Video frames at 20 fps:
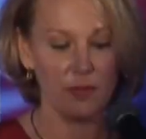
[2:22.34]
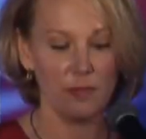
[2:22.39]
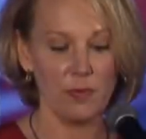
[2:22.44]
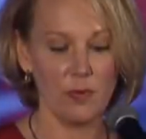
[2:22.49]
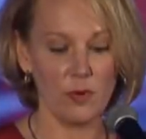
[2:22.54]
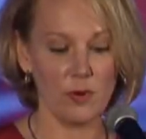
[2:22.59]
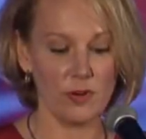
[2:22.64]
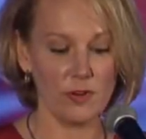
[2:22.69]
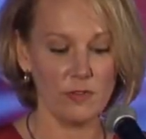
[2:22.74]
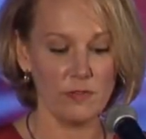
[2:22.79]
the
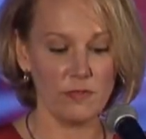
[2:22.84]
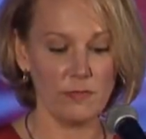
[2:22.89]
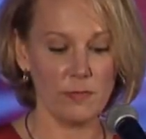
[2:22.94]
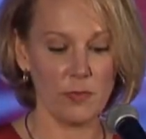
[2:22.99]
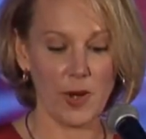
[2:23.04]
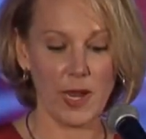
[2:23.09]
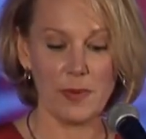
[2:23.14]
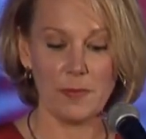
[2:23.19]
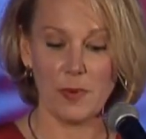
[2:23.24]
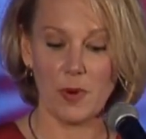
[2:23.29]
board of
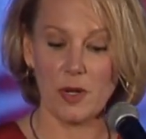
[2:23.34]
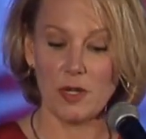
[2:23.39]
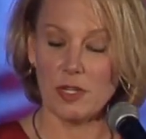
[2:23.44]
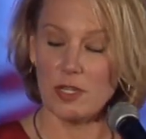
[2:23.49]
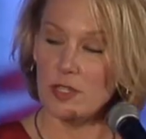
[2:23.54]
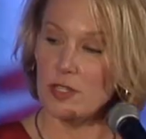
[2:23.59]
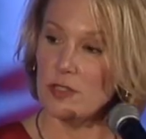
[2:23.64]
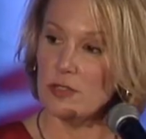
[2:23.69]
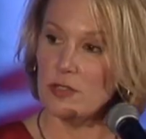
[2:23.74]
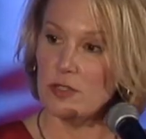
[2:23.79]
Breitbart
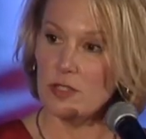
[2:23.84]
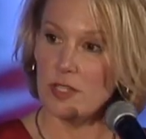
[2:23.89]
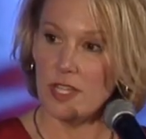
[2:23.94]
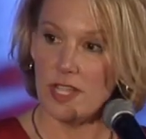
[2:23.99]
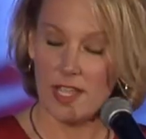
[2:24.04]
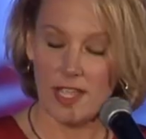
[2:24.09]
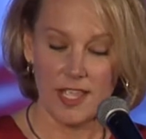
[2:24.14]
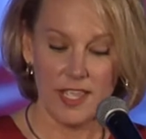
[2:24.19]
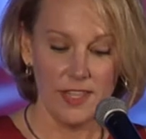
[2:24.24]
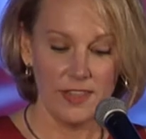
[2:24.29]
News,
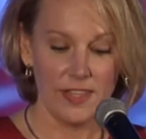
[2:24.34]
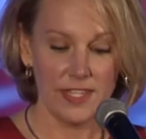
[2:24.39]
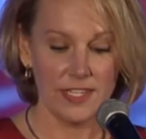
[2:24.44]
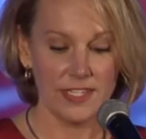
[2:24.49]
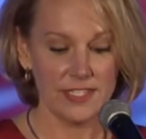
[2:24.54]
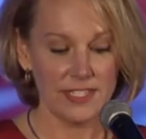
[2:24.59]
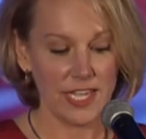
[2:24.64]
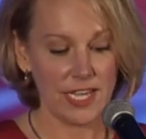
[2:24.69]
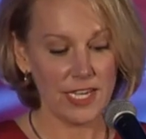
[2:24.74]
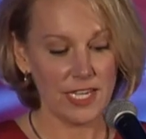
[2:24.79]
the
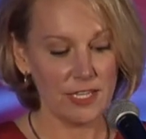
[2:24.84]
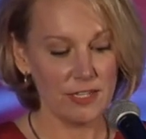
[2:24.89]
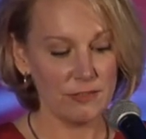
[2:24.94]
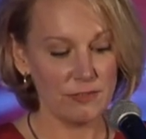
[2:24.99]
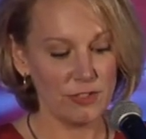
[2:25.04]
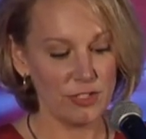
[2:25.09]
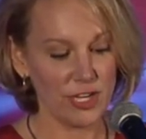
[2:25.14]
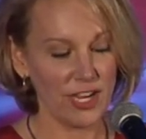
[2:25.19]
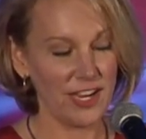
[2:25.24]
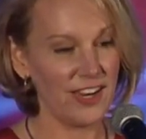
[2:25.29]

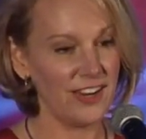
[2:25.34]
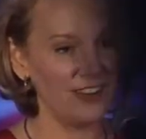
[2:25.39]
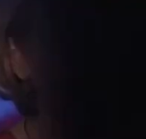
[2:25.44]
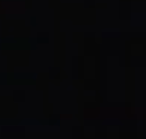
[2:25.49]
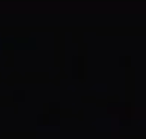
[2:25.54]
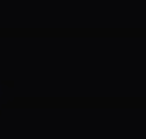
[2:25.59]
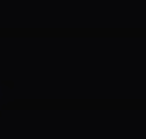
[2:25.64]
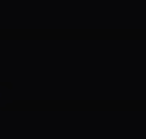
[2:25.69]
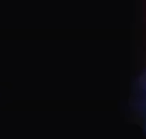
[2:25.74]
executive chair.